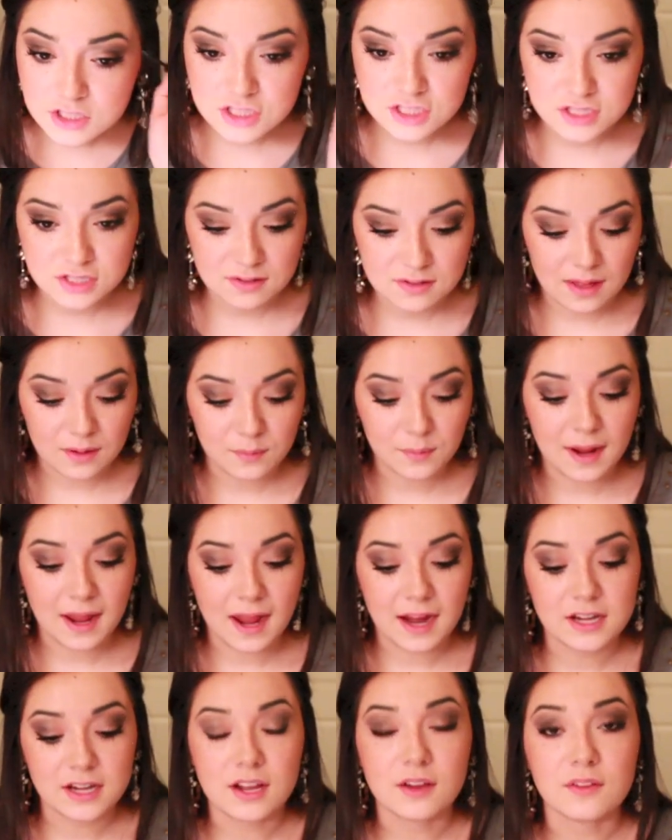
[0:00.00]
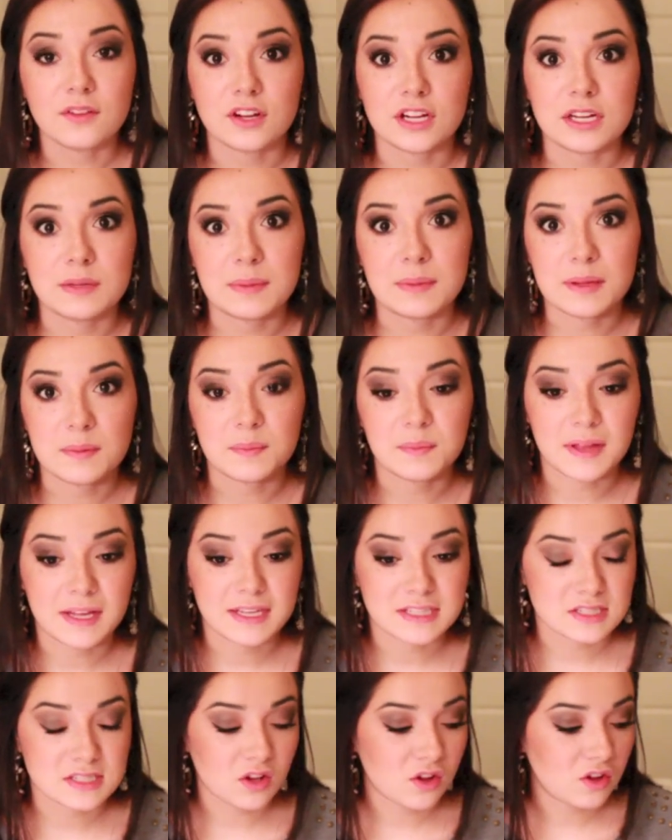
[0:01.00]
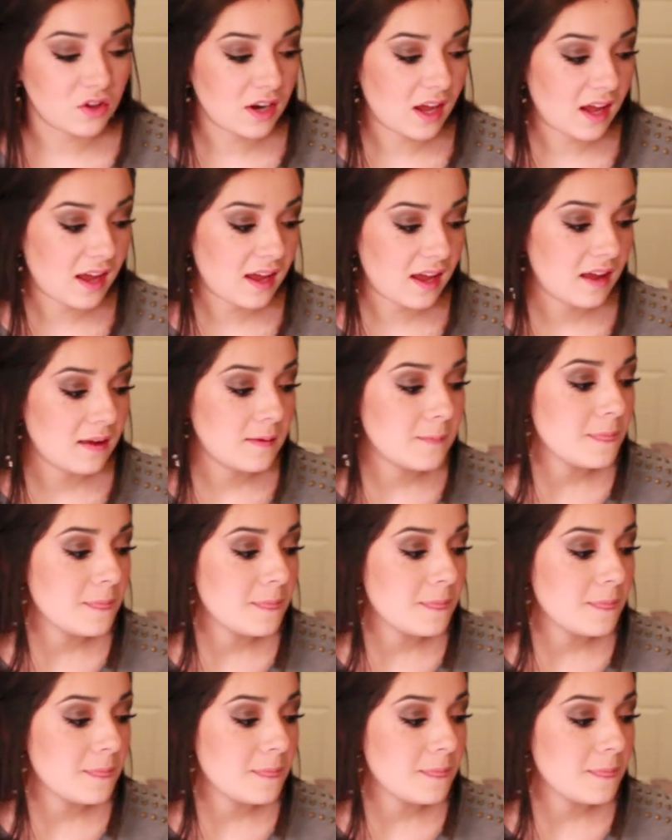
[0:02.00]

just so that way I know they're going to be in place all night.